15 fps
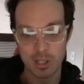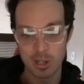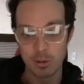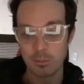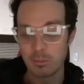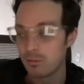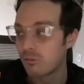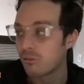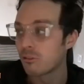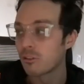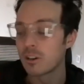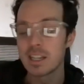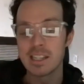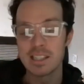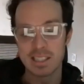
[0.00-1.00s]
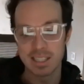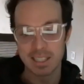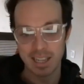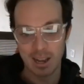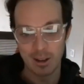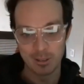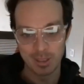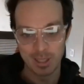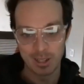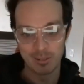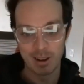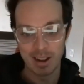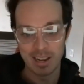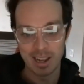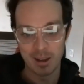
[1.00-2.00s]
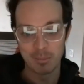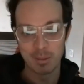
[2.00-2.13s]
It would be freezing out there right now,